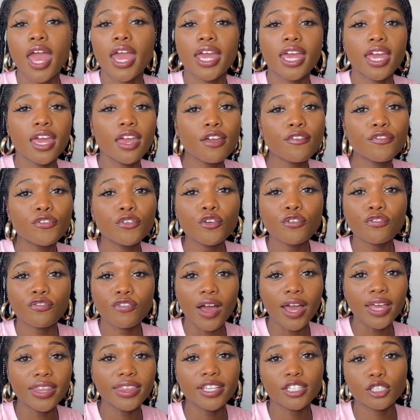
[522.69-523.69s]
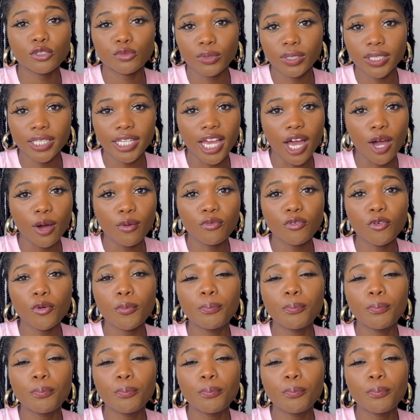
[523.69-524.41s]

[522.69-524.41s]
If you find this really helpful,